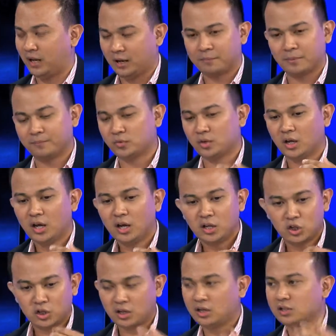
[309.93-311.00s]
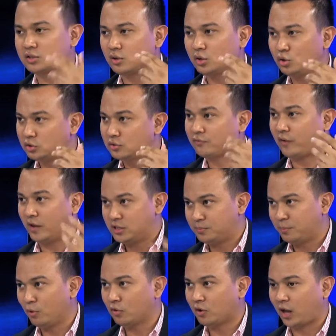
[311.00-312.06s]
I mean, you can use
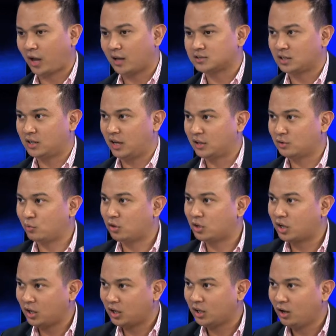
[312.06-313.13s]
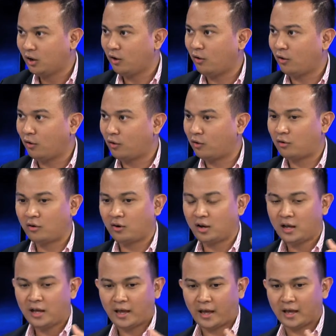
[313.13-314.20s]
Facebook as a networking or
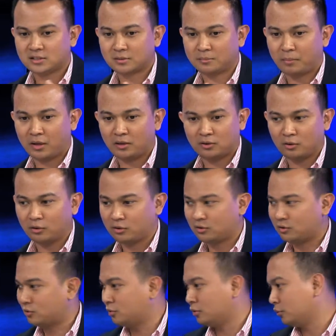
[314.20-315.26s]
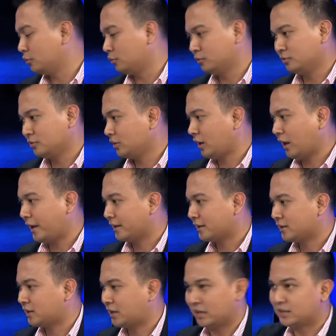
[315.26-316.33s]
as a method to like
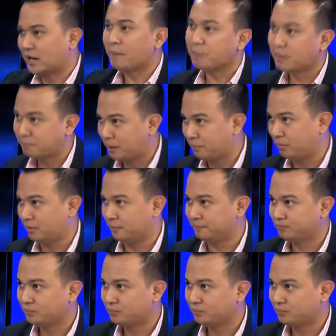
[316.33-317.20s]
kidnapping people.